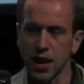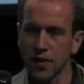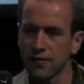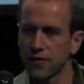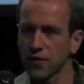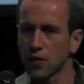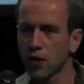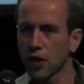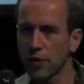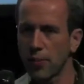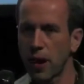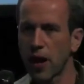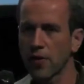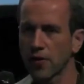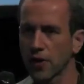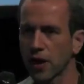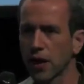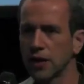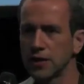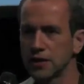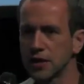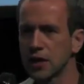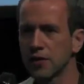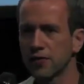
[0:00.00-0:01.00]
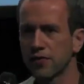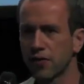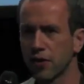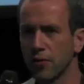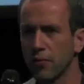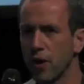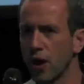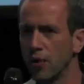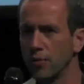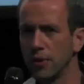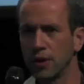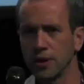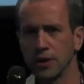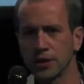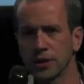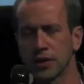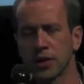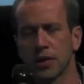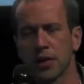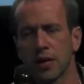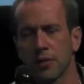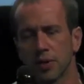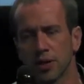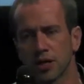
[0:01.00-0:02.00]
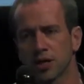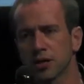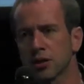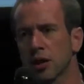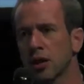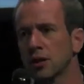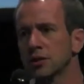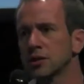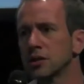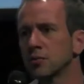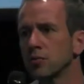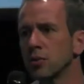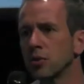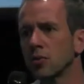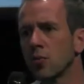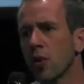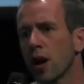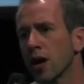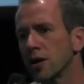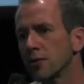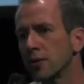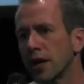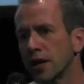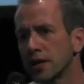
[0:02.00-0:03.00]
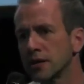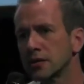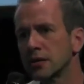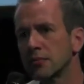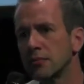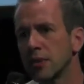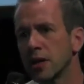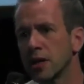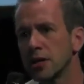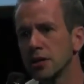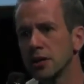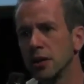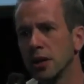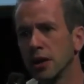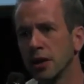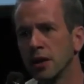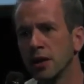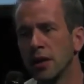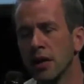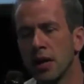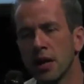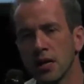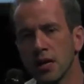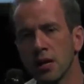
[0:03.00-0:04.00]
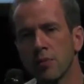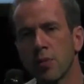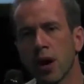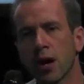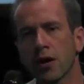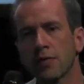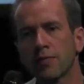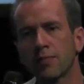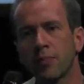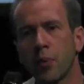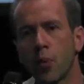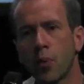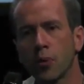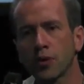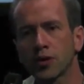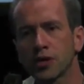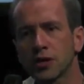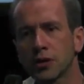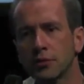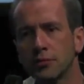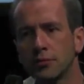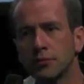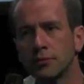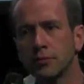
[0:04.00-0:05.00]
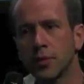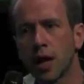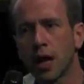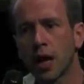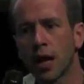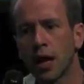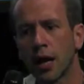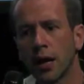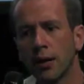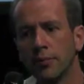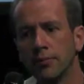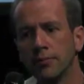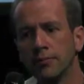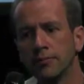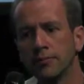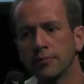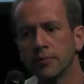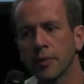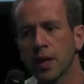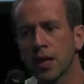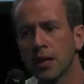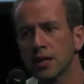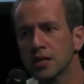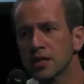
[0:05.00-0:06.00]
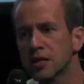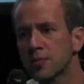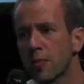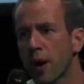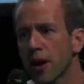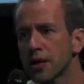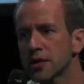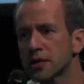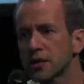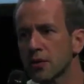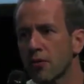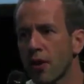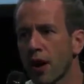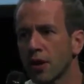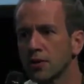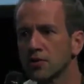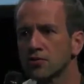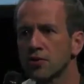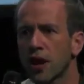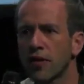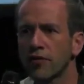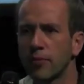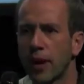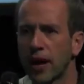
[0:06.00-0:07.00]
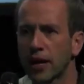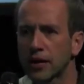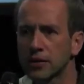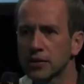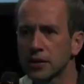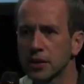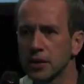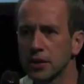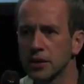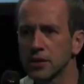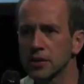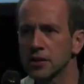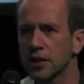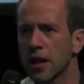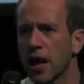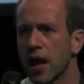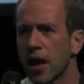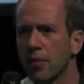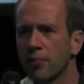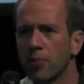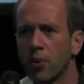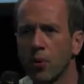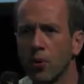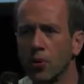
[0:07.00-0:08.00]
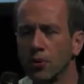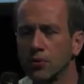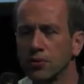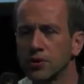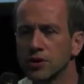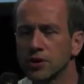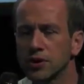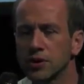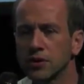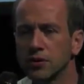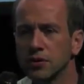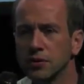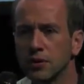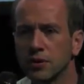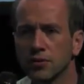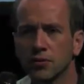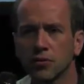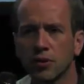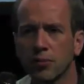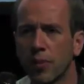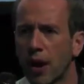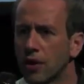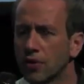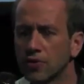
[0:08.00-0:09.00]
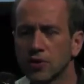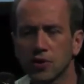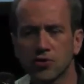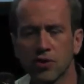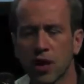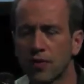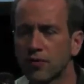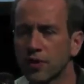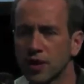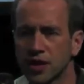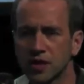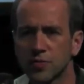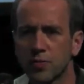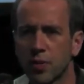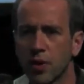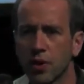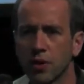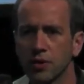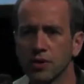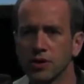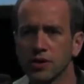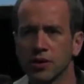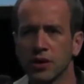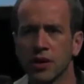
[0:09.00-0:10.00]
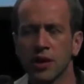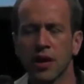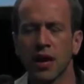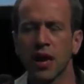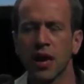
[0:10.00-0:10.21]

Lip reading: and forgot about the idea for a moment, but started with where do we get into the media, you might have bought some space around travel magazines and airports and thought about the travel experience and